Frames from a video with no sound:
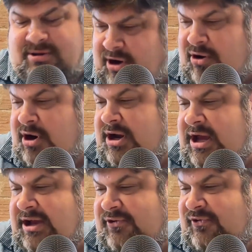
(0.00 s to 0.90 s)
All right,
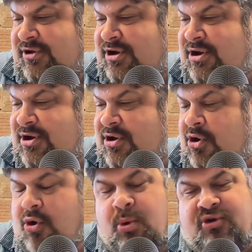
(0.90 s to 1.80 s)
excellent.
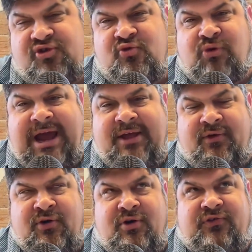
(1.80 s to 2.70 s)
Would you
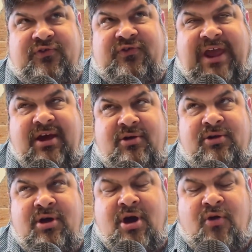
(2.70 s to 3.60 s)
rather
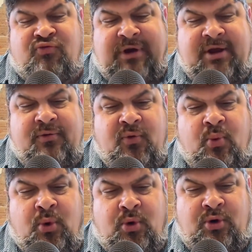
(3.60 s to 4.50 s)
sail around the
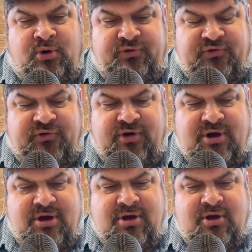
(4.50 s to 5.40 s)
world
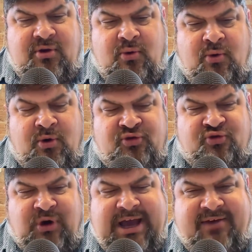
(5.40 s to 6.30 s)
or
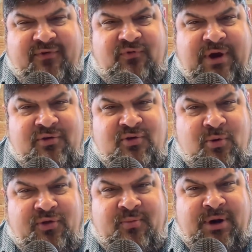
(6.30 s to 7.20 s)
drive around
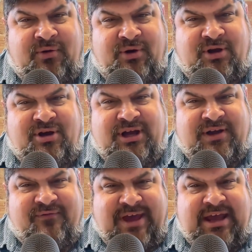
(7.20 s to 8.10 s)
North America in a
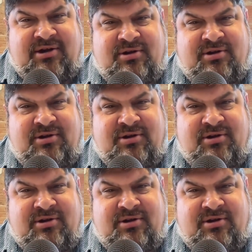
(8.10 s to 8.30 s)
van?